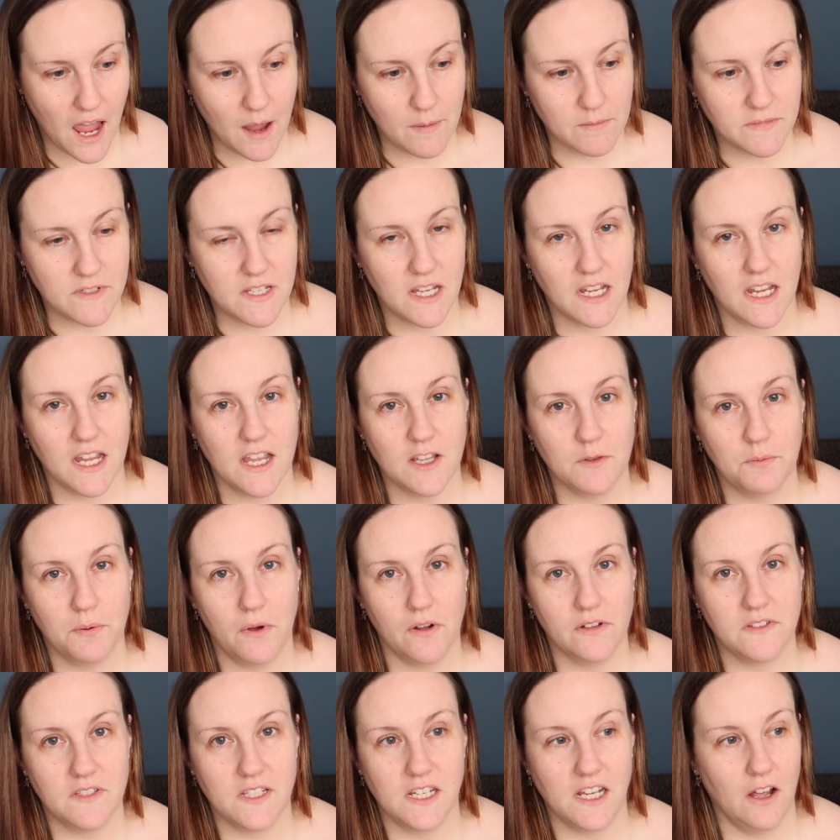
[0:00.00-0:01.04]
emptying his
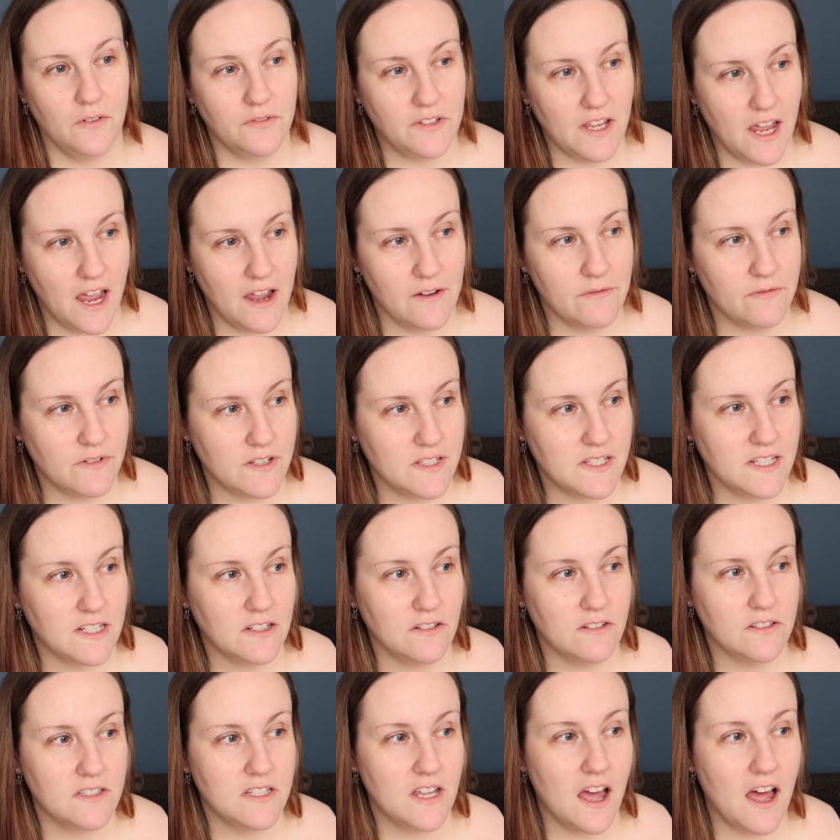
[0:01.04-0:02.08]
potty after every
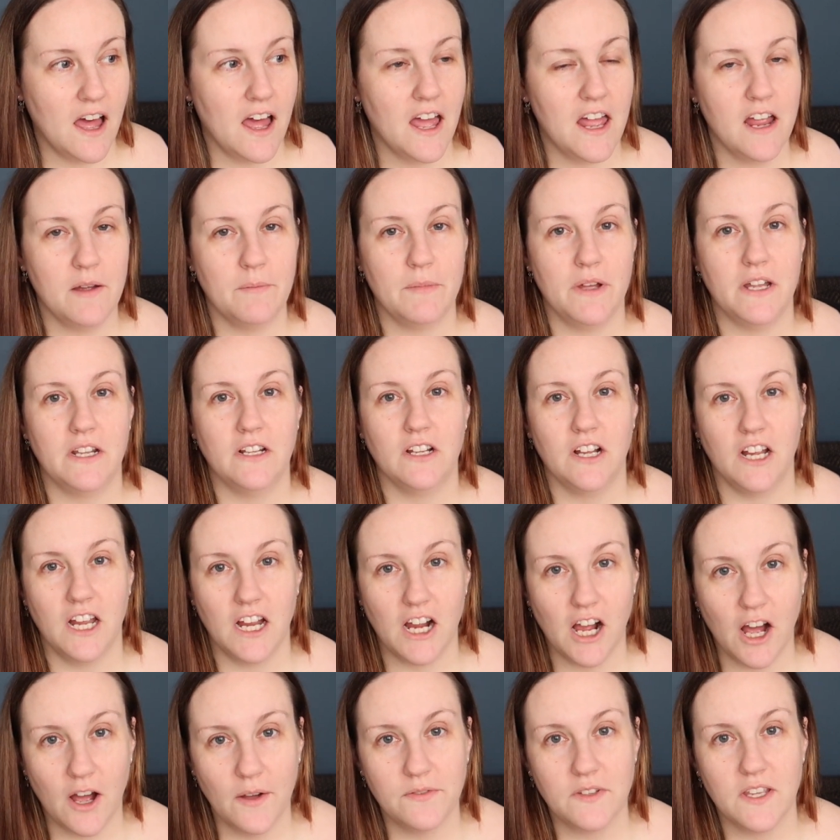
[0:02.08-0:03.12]
single time, and
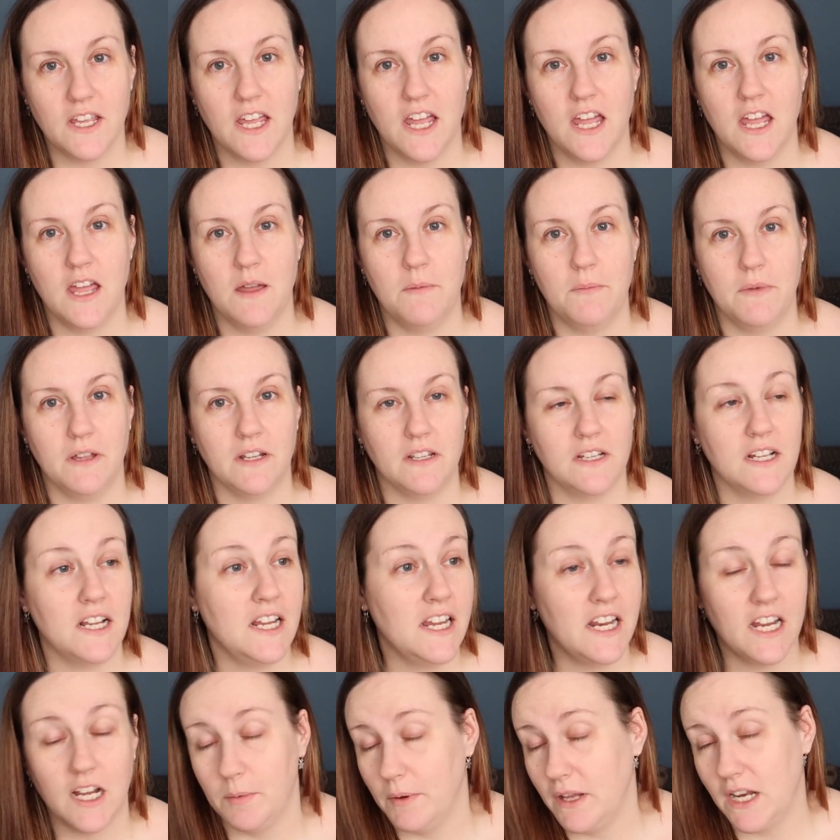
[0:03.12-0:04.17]
looking after him and
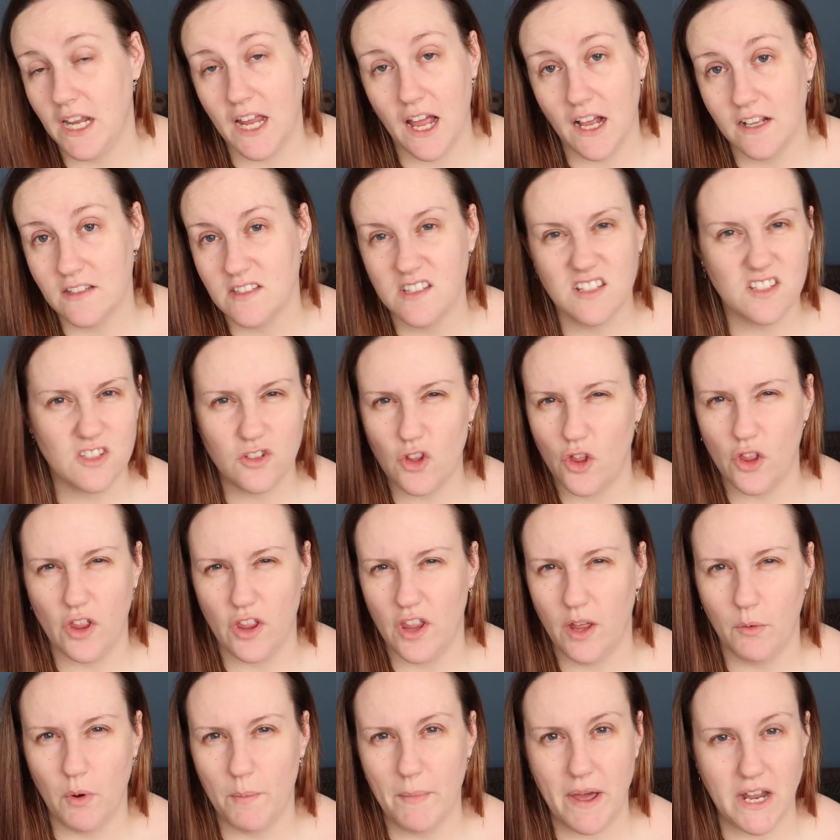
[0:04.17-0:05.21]
cleaning up any accidents. Not
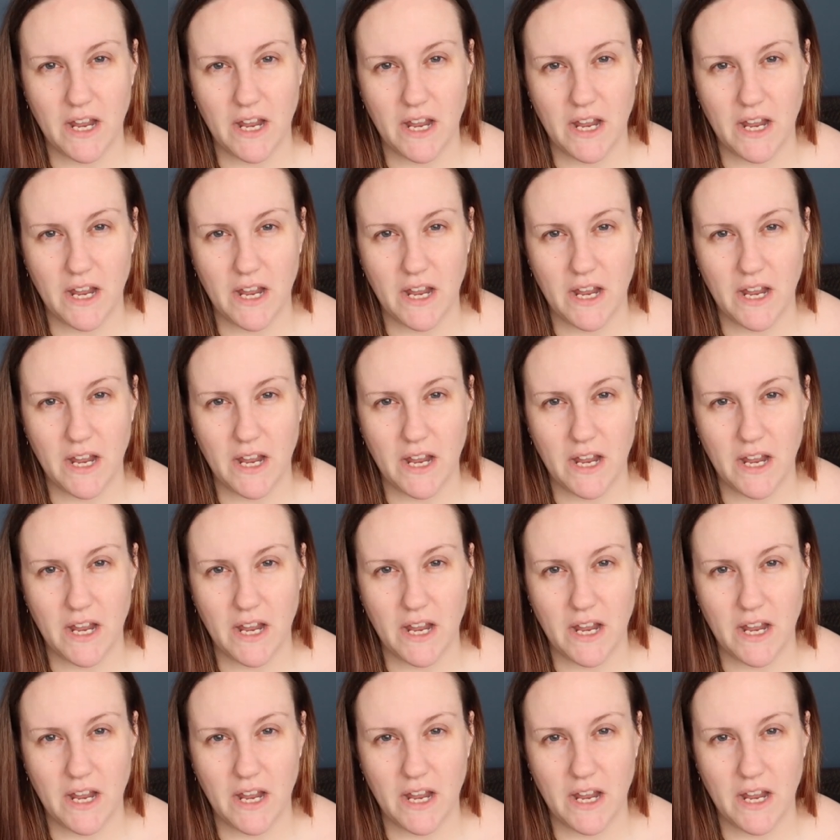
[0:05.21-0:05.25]
that there were